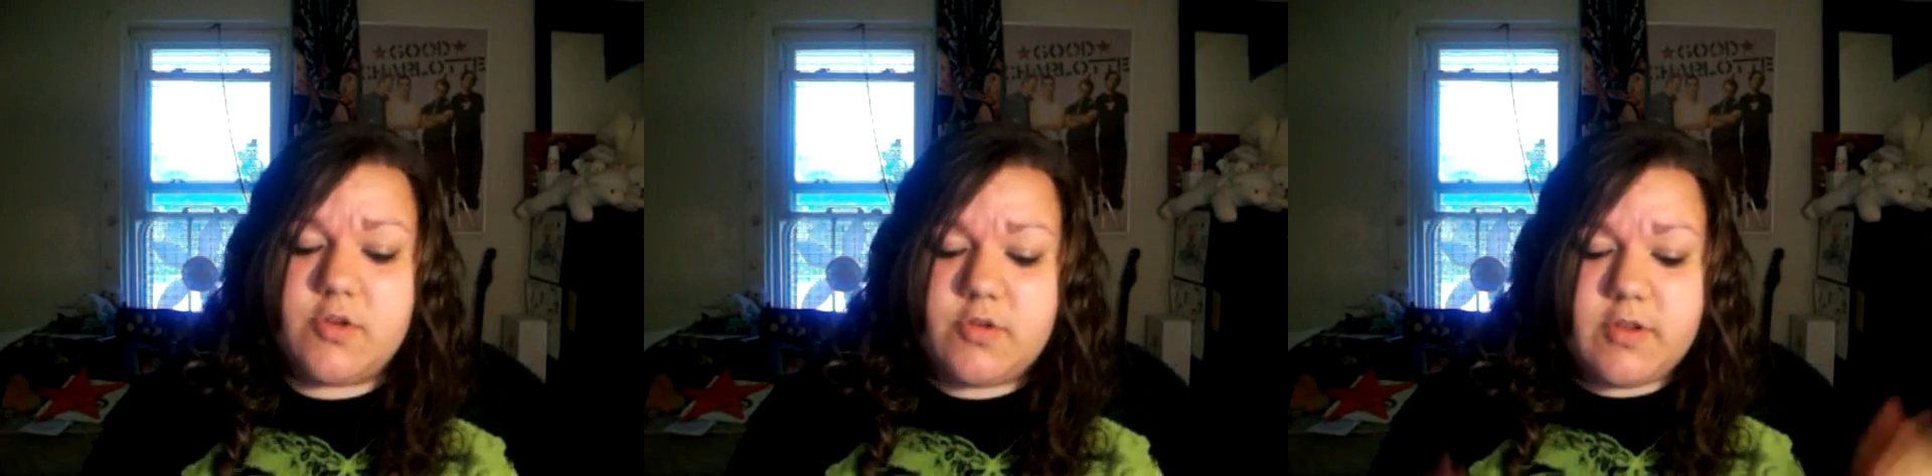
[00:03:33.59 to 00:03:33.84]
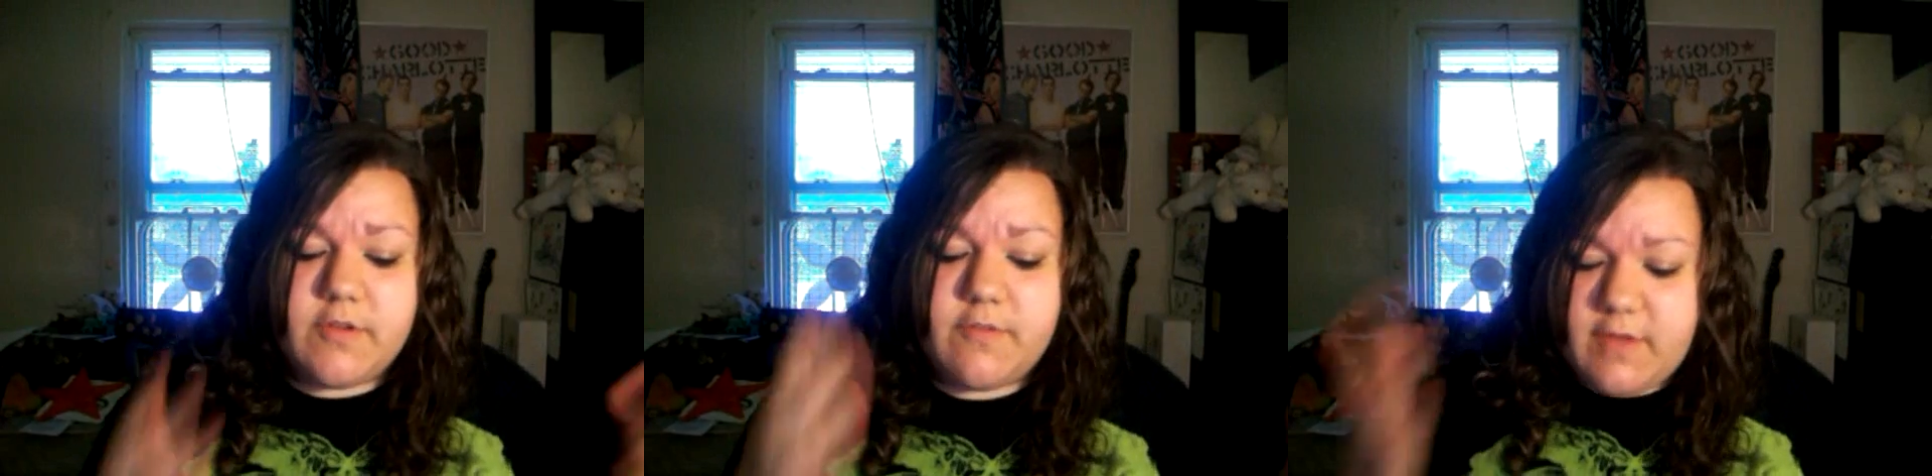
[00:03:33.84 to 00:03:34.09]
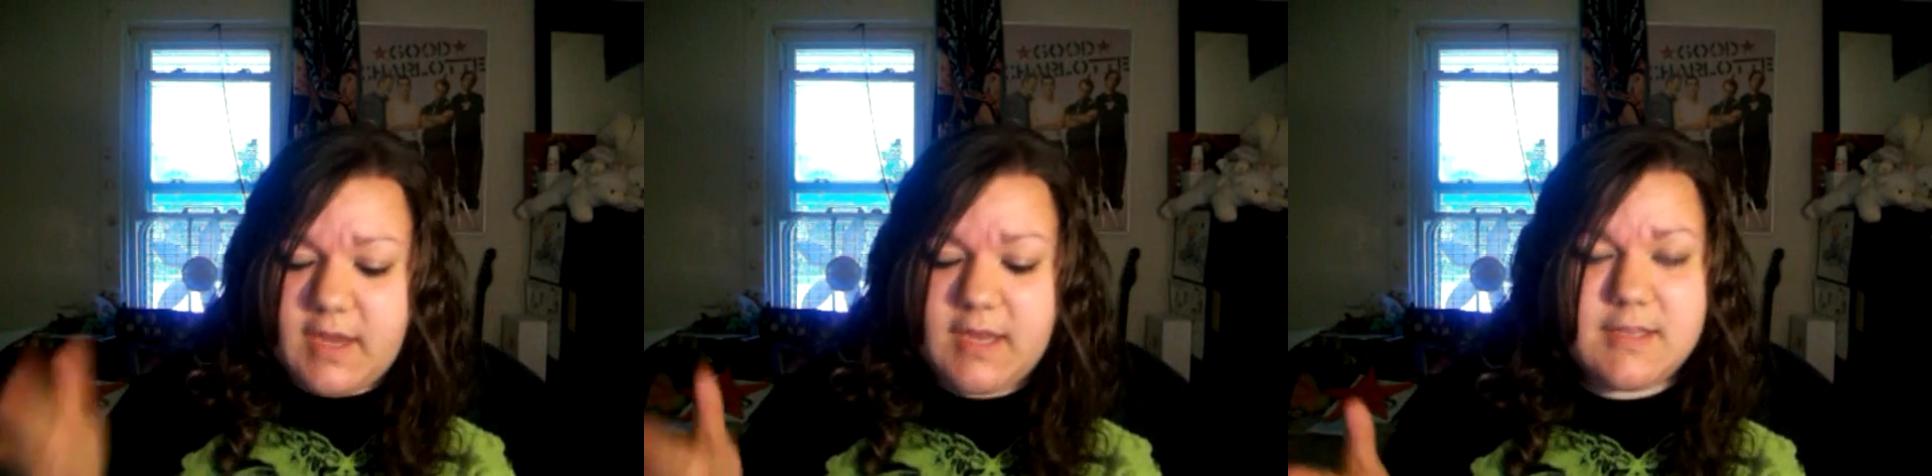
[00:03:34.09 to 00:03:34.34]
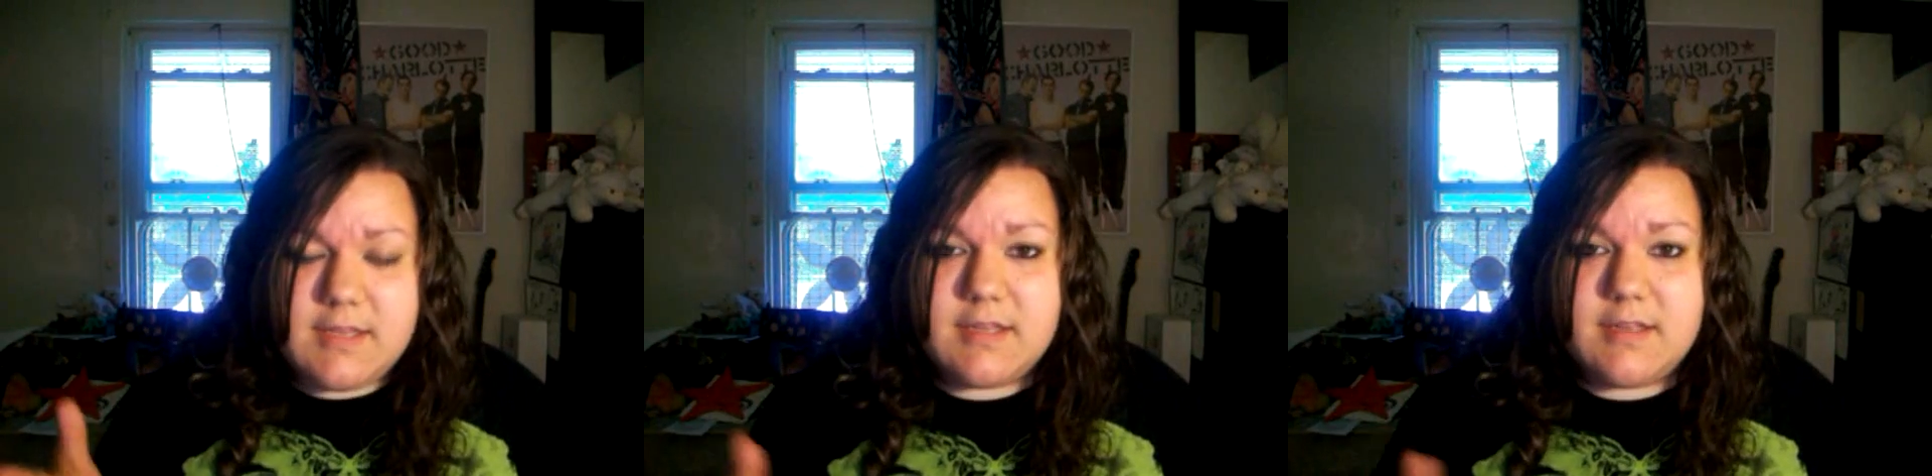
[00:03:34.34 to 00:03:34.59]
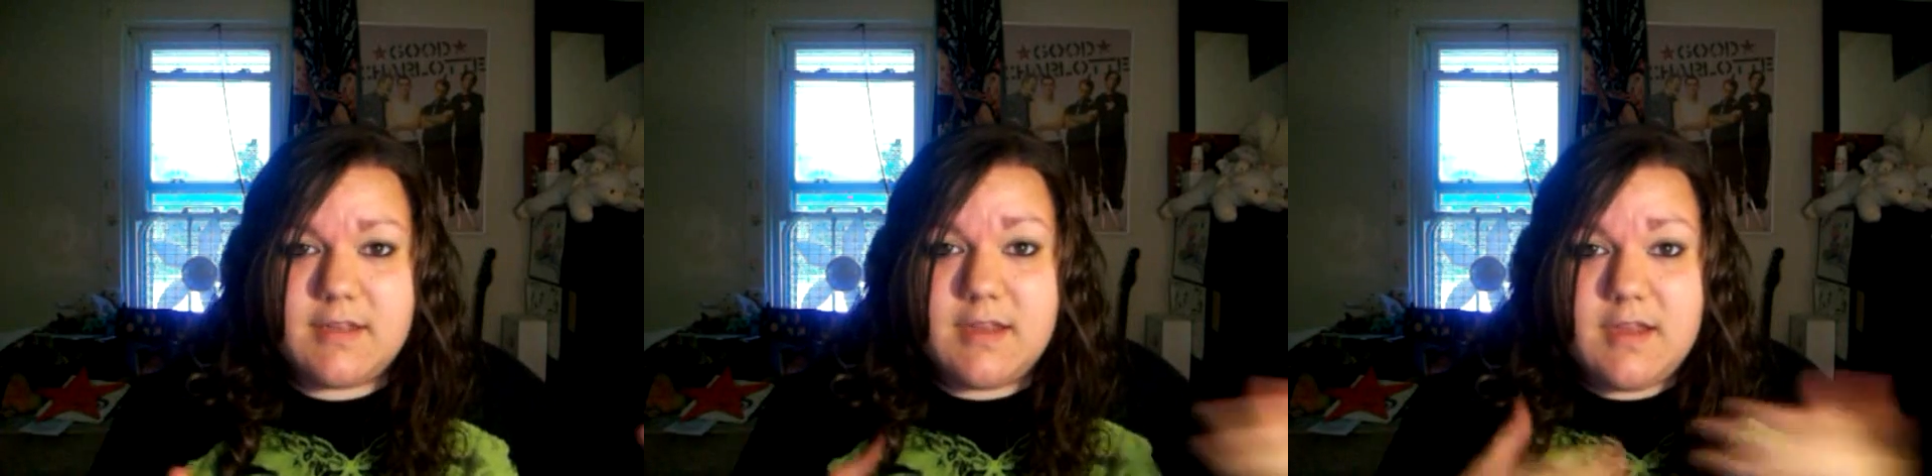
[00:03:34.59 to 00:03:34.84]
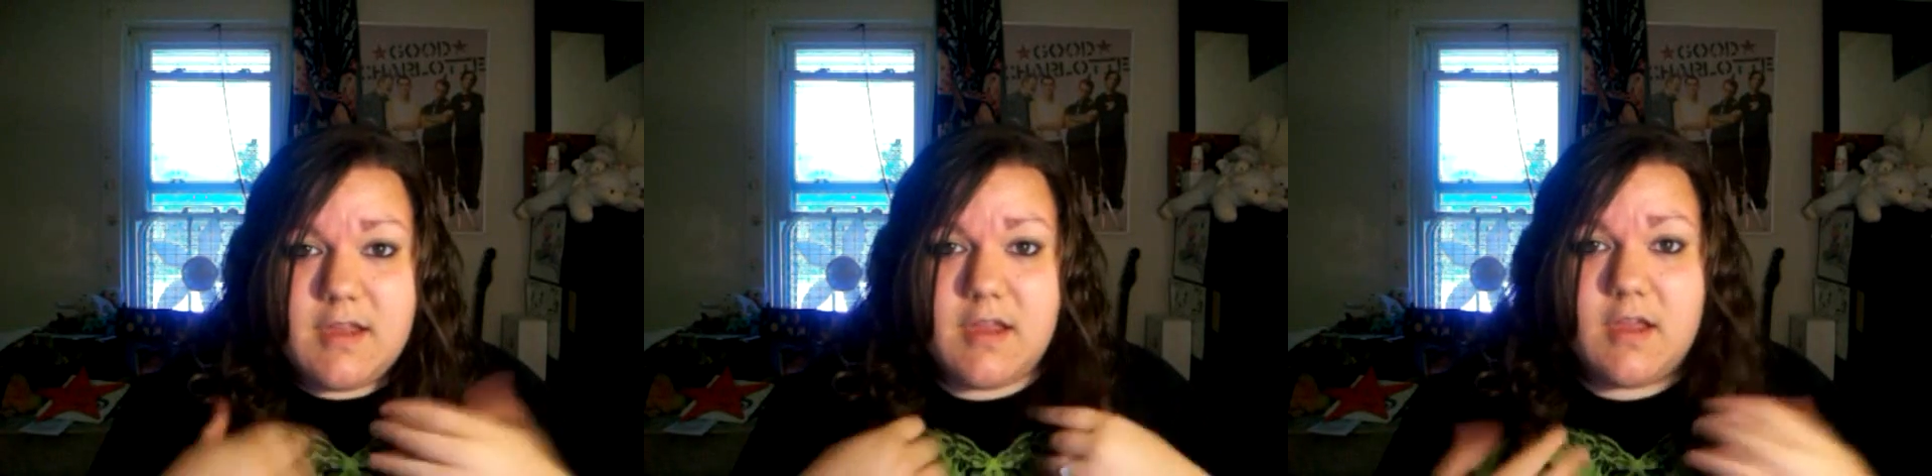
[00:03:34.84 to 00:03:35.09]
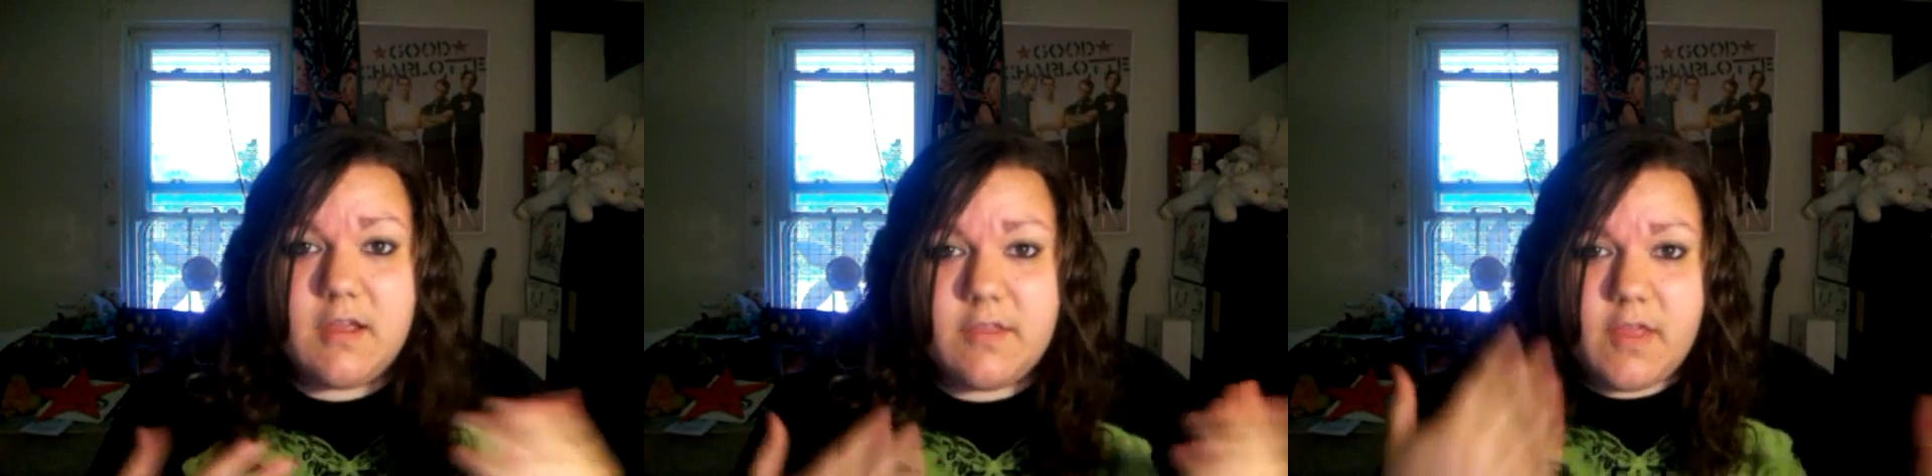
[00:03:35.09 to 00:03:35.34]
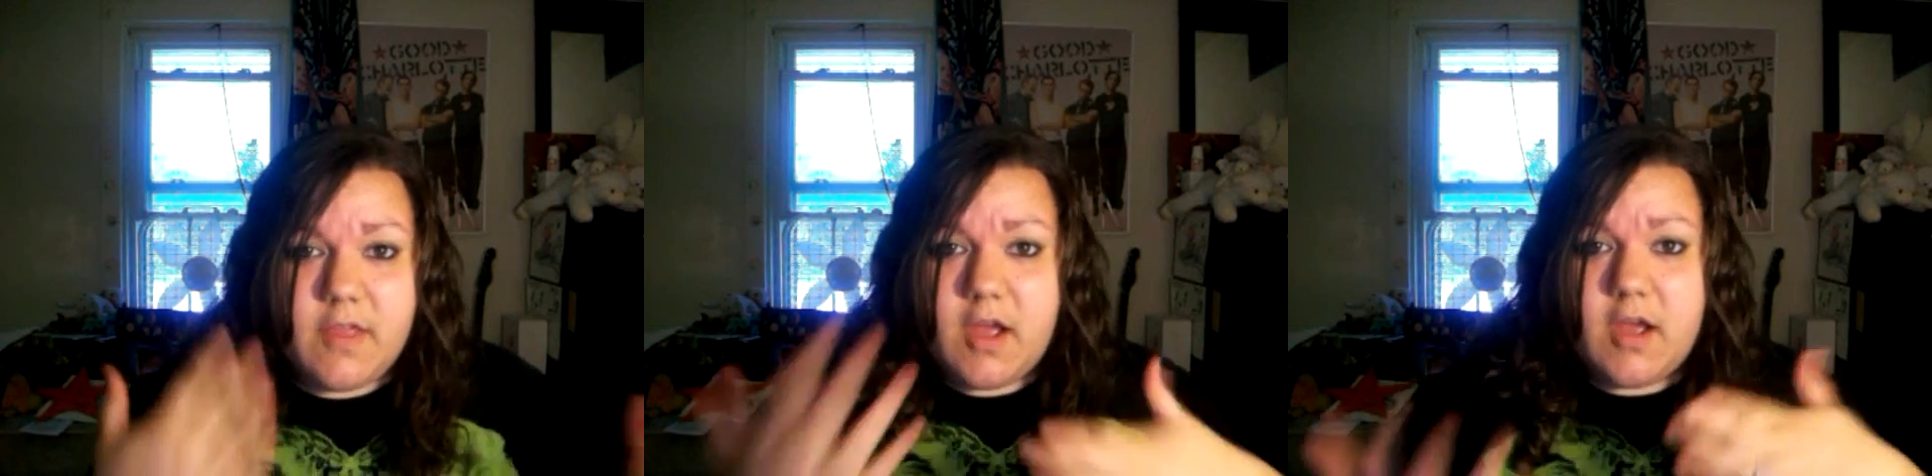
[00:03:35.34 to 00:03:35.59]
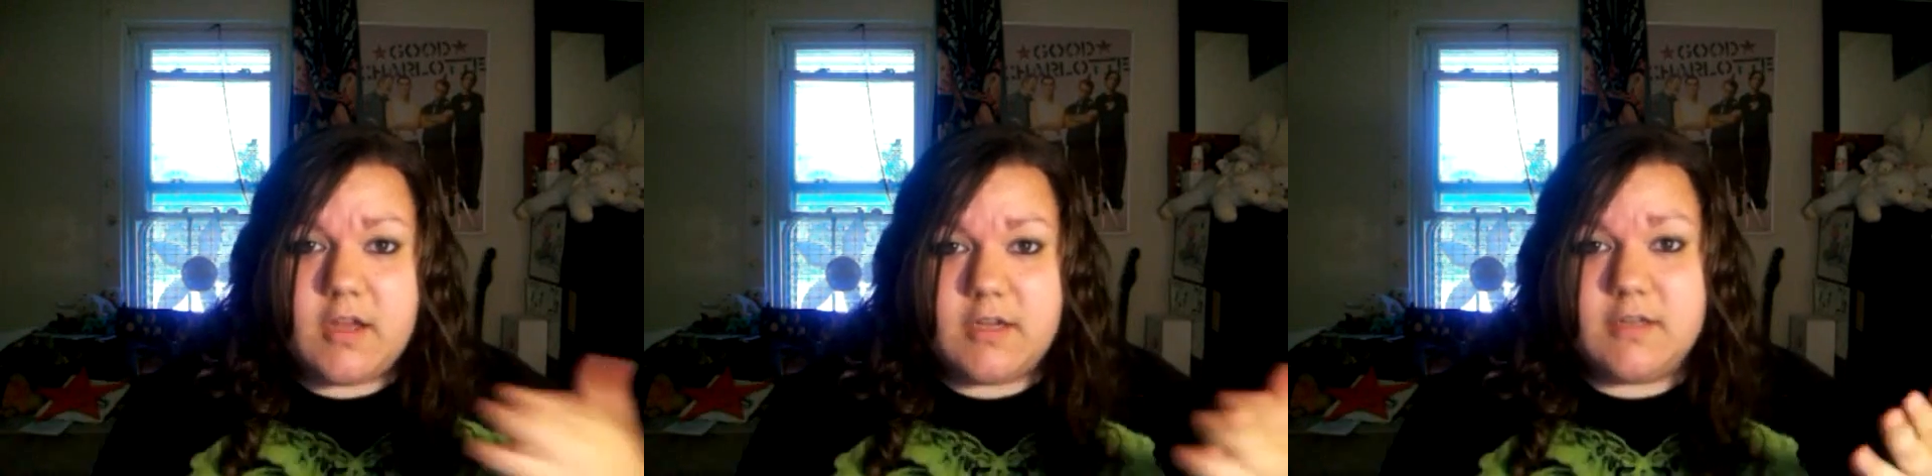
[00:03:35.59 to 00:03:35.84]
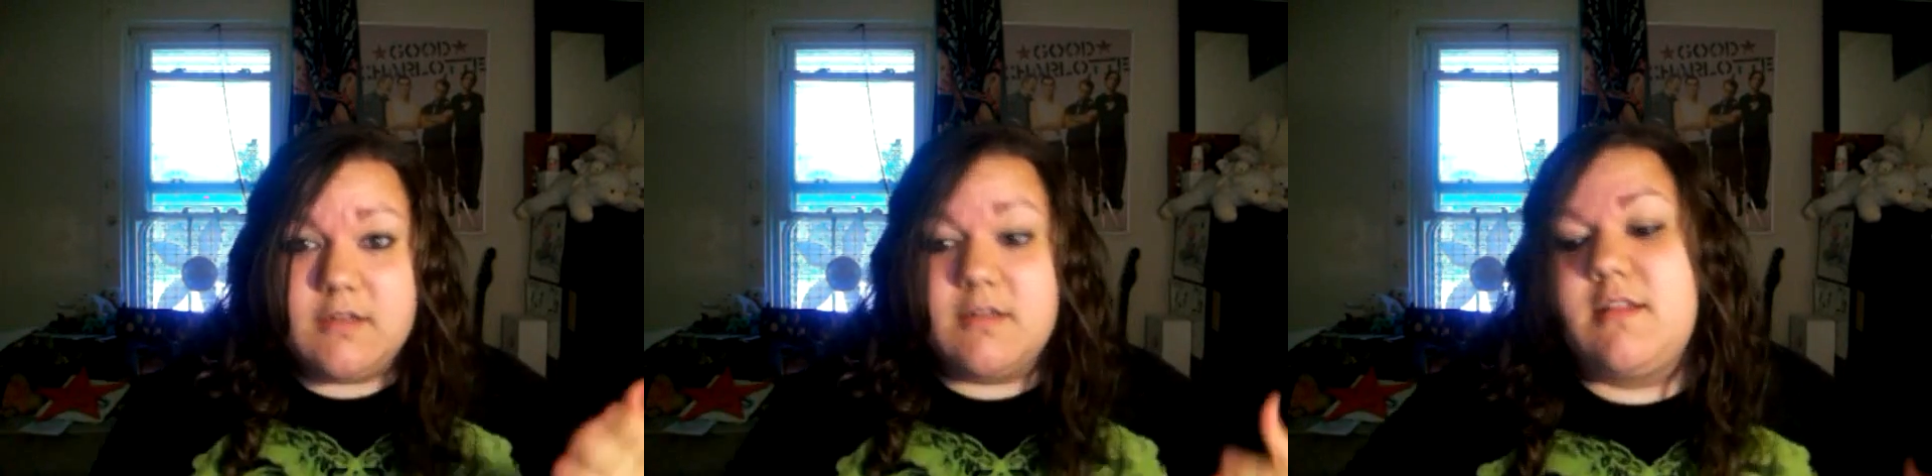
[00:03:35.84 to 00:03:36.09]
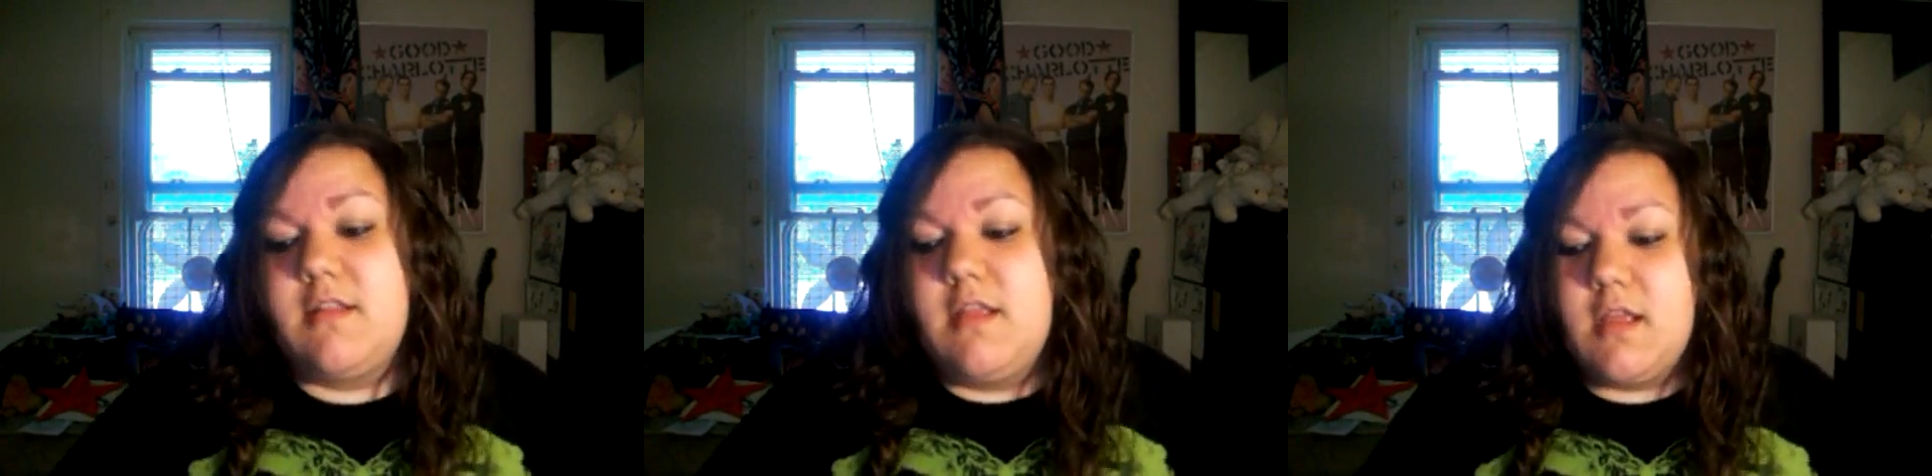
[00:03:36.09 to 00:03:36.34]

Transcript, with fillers: to defeat the Huns.